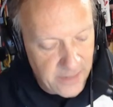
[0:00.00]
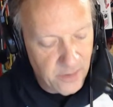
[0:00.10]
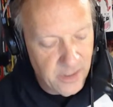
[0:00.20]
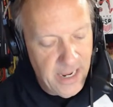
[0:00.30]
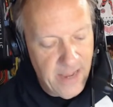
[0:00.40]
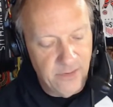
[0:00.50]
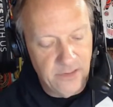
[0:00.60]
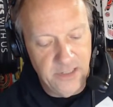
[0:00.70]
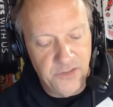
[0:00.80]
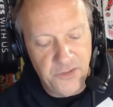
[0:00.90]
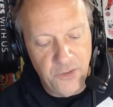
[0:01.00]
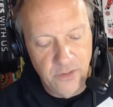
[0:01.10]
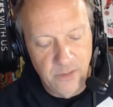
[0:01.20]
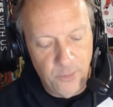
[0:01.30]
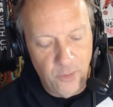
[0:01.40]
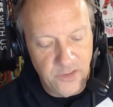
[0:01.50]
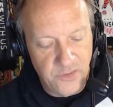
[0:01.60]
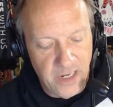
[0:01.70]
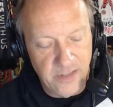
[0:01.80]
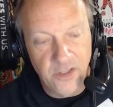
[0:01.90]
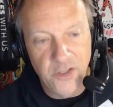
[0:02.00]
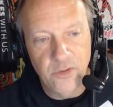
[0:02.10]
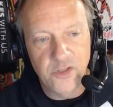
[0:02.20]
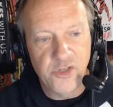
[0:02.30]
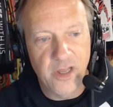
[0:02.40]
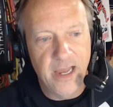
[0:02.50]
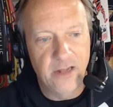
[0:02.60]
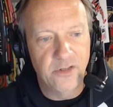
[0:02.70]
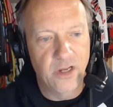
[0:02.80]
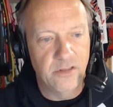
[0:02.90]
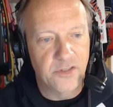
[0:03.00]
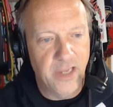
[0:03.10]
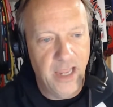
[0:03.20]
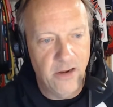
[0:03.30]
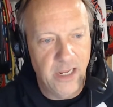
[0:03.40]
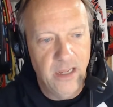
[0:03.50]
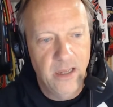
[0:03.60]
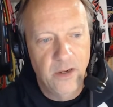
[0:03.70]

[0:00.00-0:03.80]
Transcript: They're going to have at least two on the boys' side. Decula shut out Douglas County.